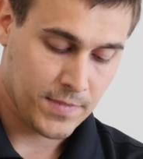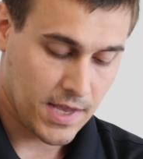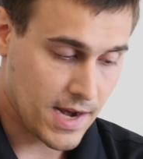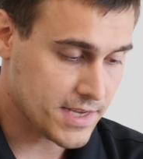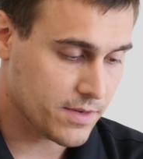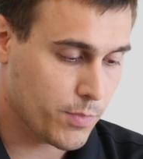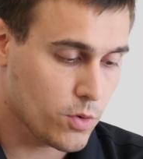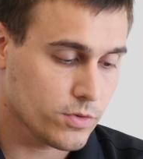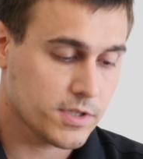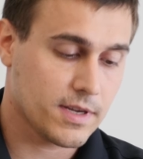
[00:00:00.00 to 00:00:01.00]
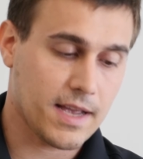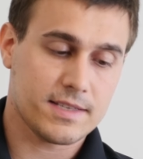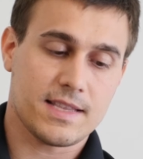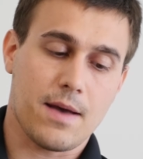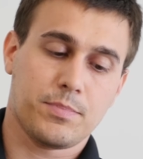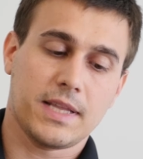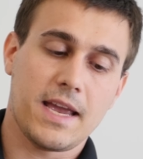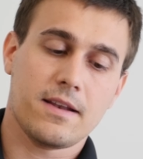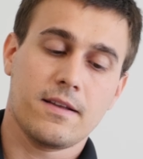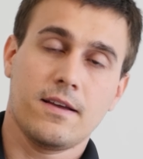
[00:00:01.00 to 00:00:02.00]
And as it pulls against that
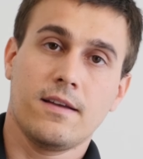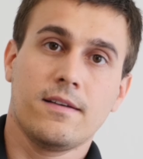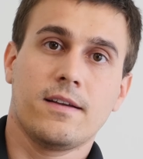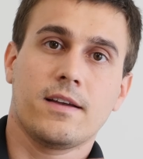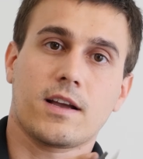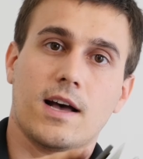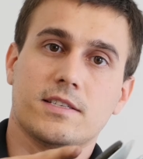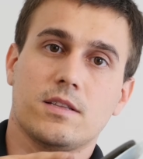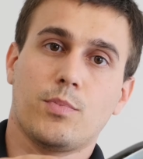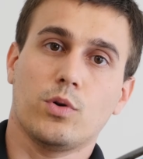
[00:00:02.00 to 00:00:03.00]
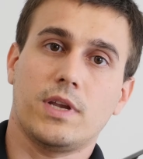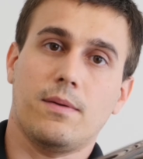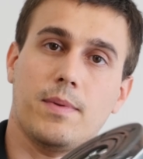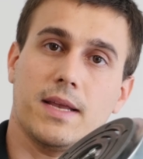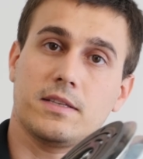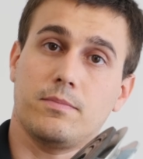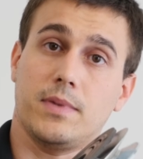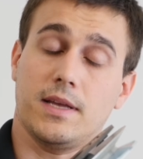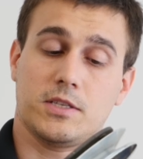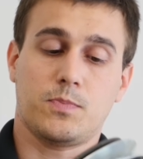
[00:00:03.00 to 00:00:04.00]
plate, it causes the pulley to
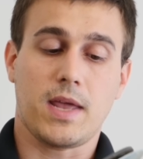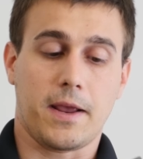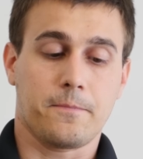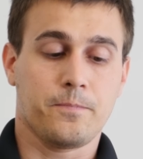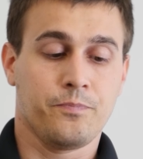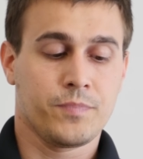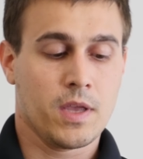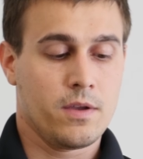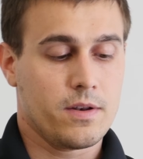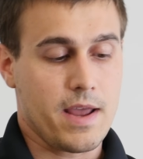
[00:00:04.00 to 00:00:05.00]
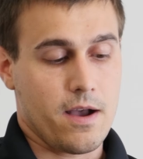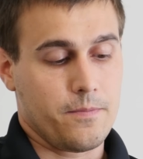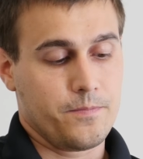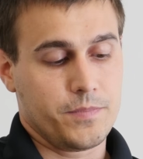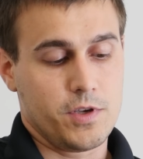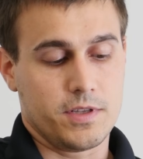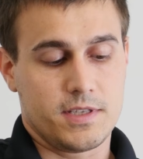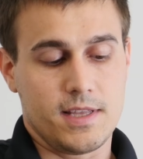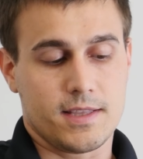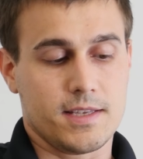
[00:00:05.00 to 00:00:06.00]
begin spinning. Now, you can
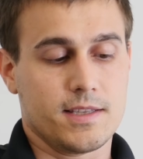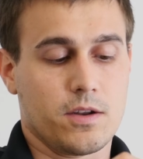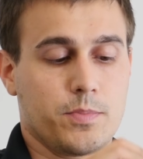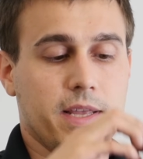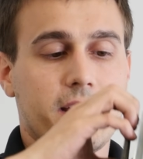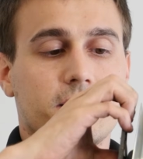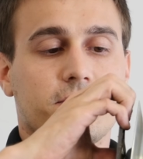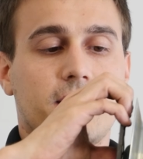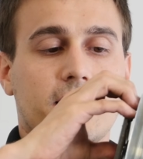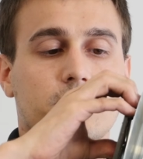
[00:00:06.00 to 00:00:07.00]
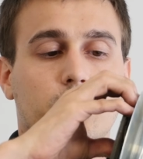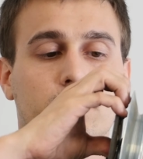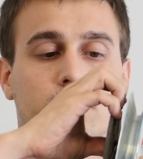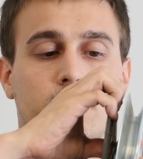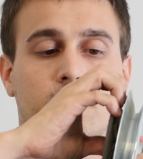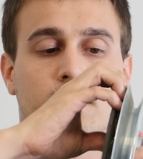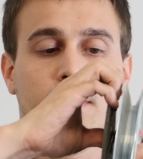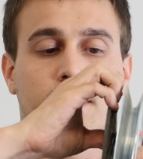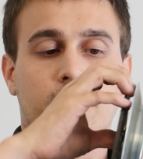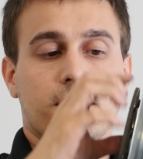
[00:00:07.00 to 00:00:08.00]
see that this little plate is flexible.
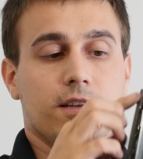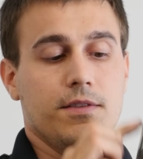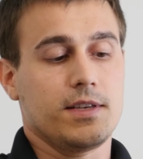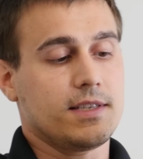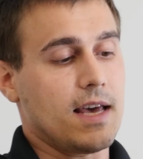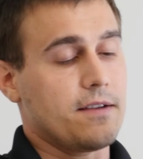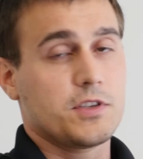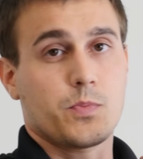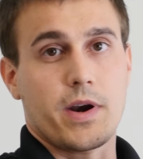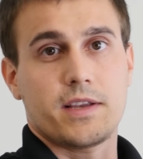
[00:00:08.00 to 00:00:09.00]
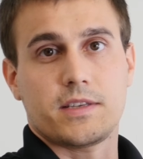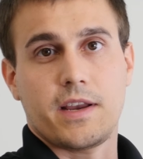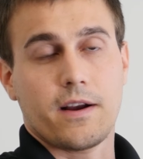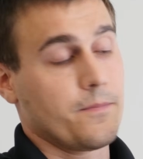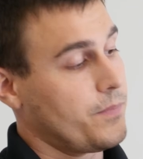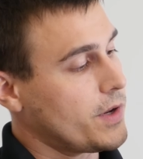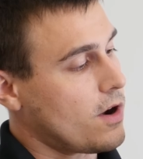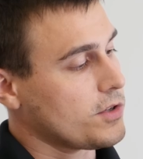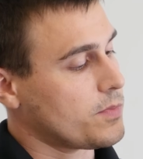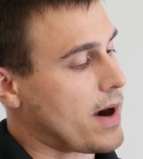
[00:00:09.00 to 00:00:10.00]
It's on this set of springs in here. They're
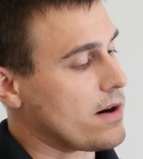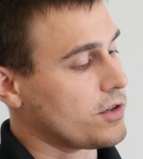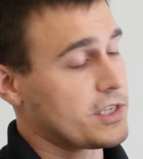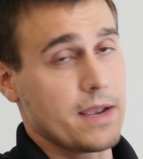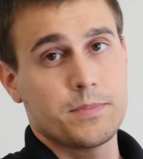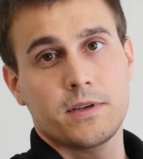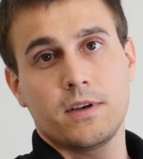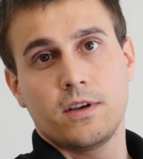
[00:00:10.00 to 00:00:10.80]
all spiral shaped,